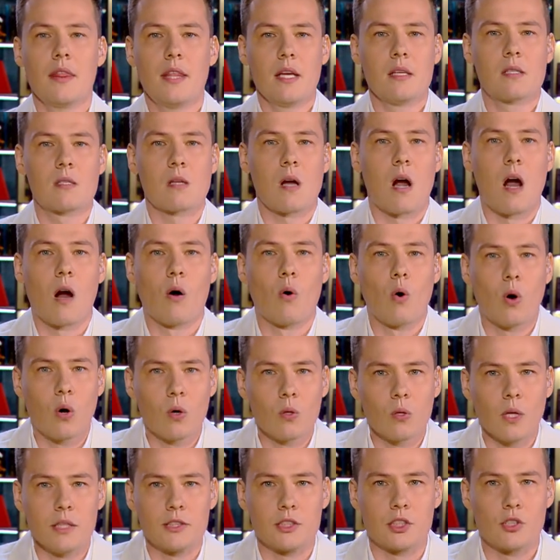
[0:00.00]
These are
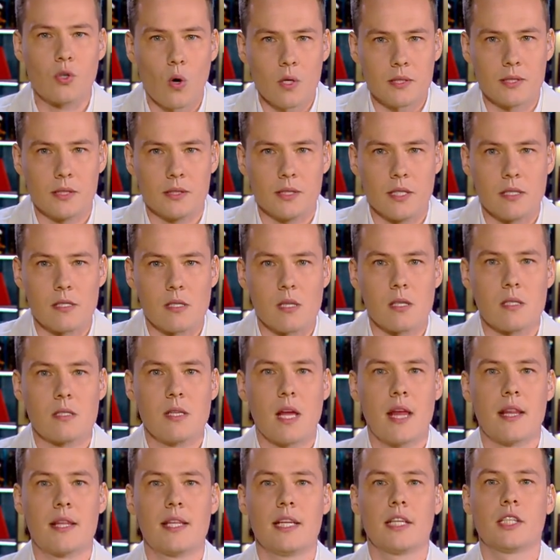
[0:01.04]
all atrocities
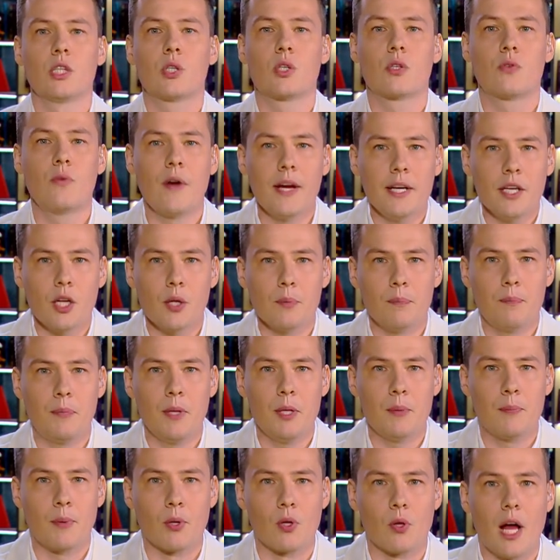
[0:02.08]
that the Ukrainian
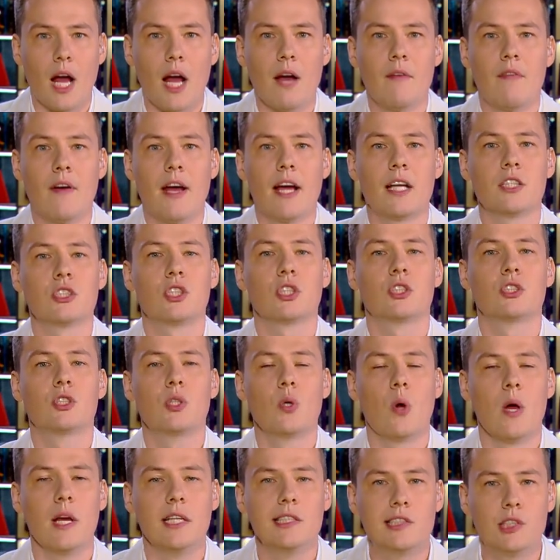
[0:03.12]
people have had
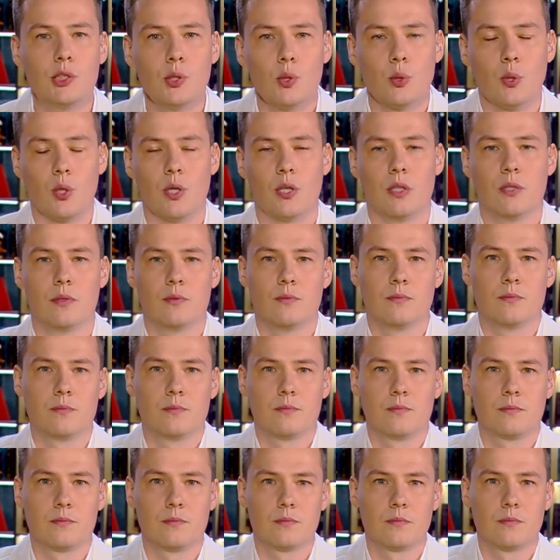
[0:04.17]
to endure.
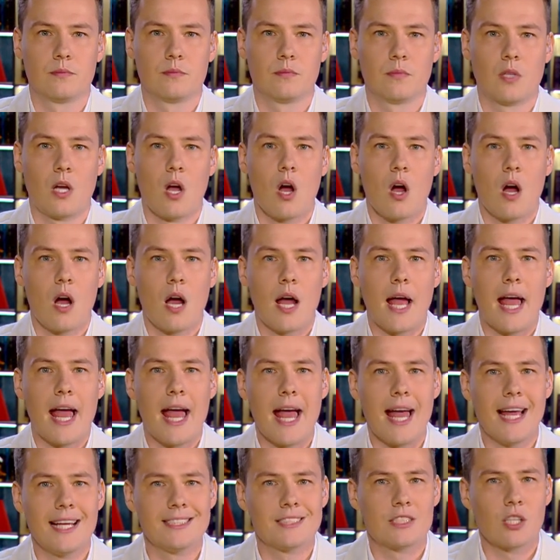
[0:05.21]

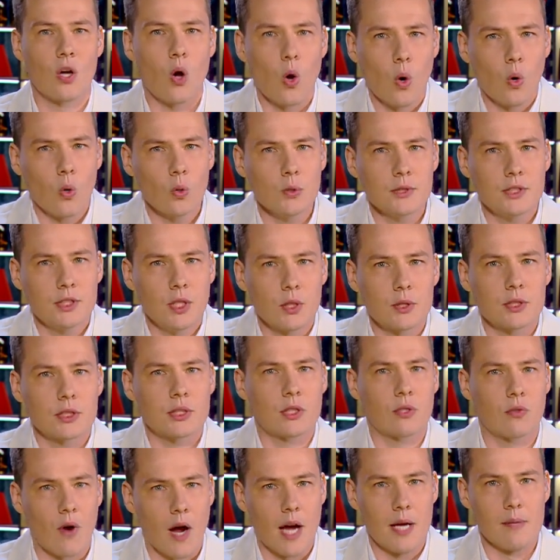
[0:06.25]
And all those
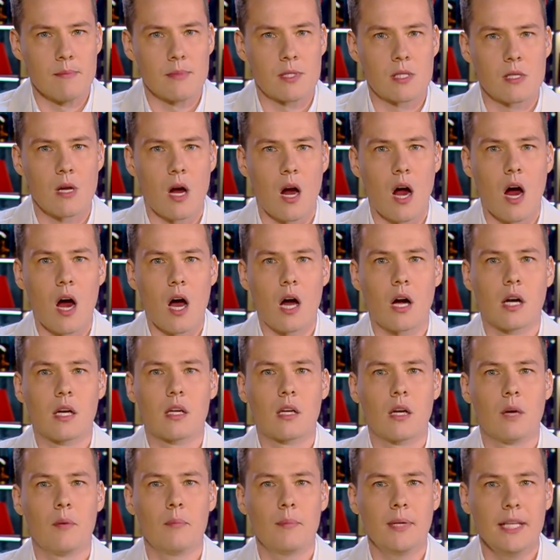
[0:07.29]
crimes are
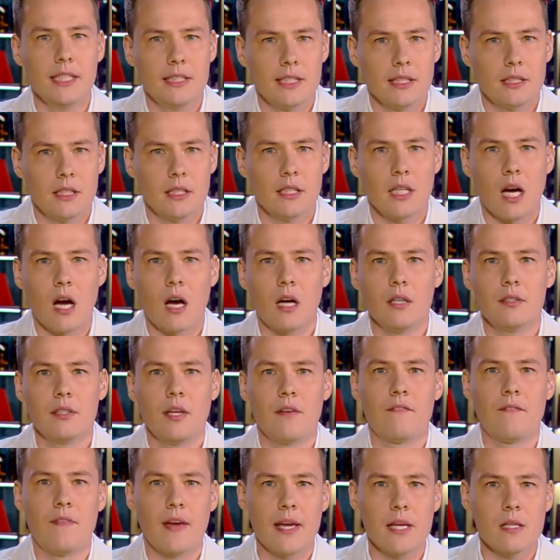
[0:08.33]
committed
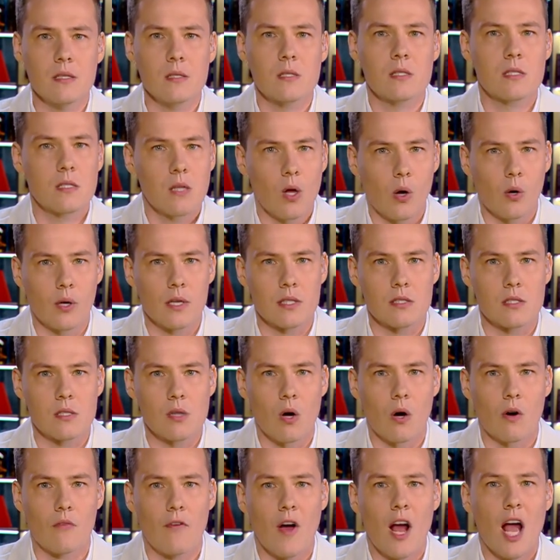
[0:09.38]
under false
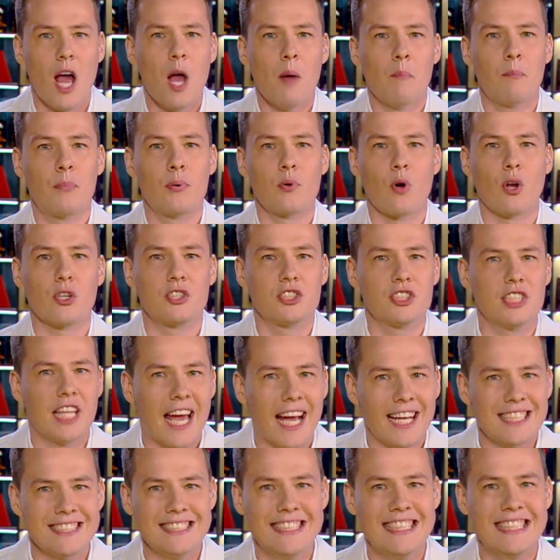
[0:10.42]
slogans of
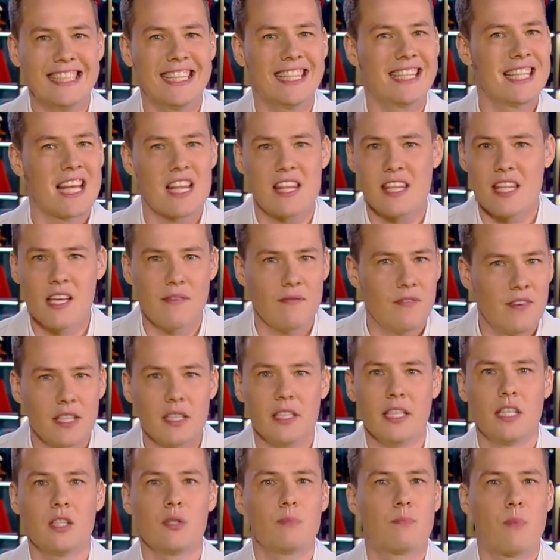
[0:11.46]
protecting the
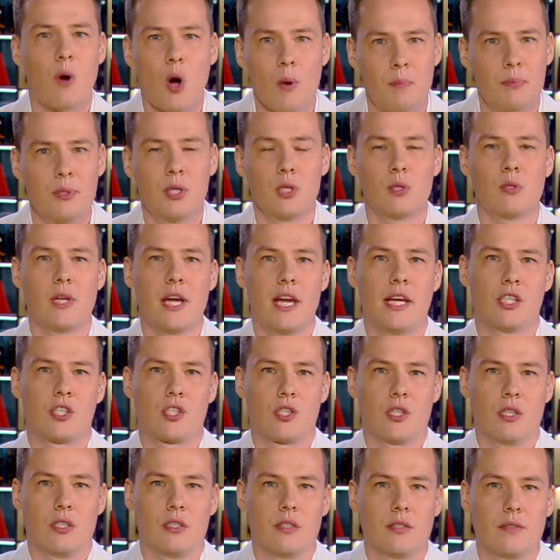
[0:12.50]
civilian
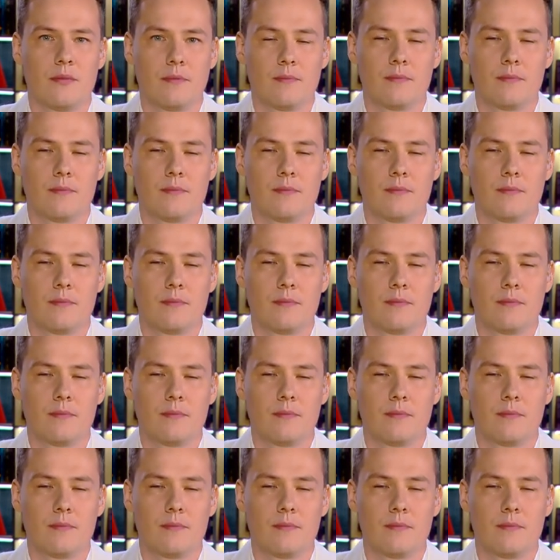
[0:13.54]
population.